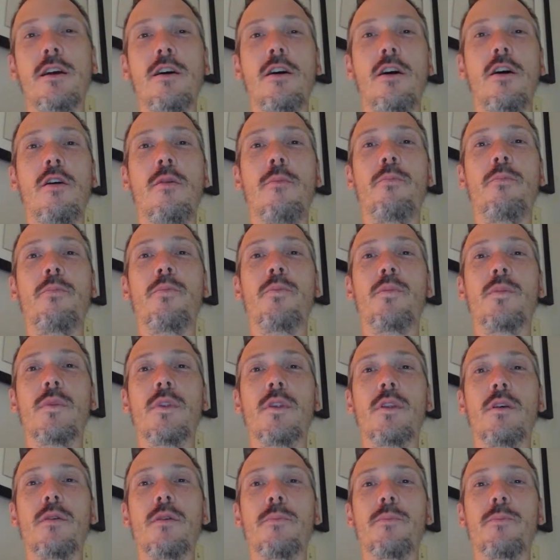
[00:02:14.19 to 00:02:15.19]

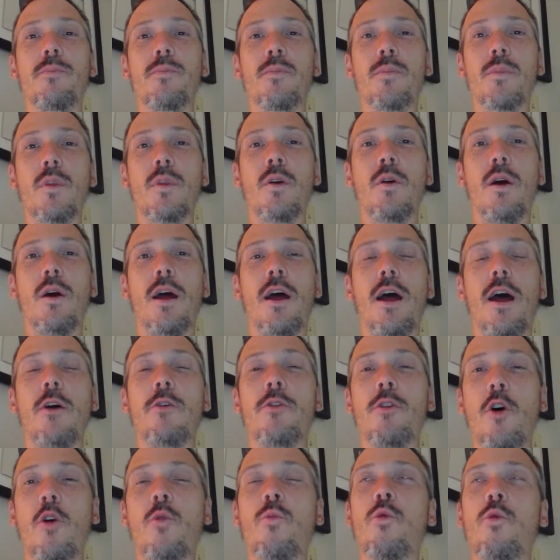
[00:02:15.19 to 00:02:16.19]

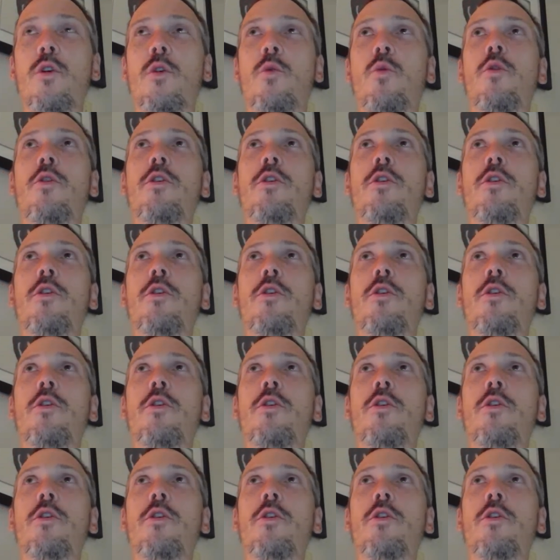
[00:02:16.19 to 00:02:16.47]
how the homework